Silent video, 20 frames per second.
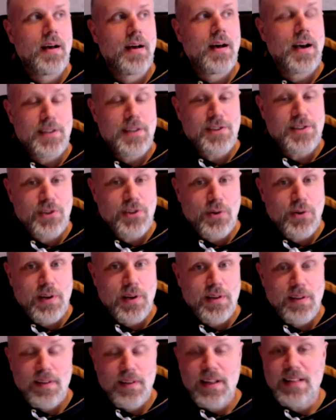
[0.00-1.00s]
disagree
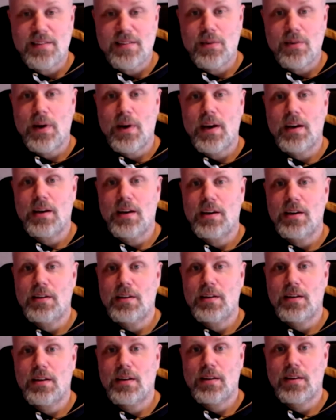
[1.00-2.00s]
that that's the way
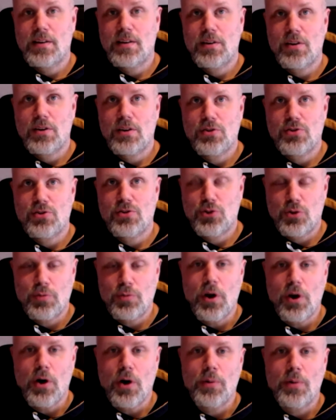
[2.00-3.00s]
it should
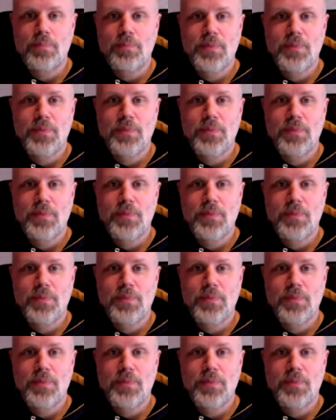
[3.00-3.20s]
go.